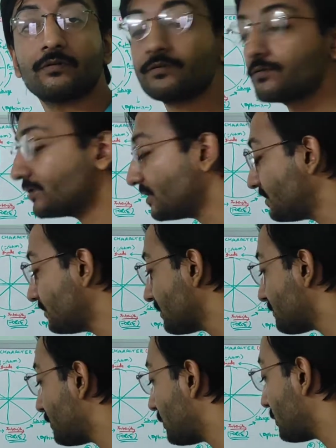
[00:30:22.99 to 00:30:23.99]
So this is
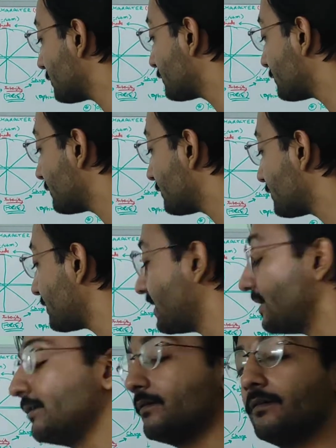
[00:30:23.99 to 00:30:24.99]
the paused
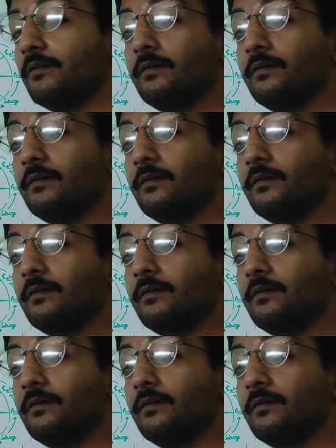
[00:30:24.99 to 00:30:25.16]
shade.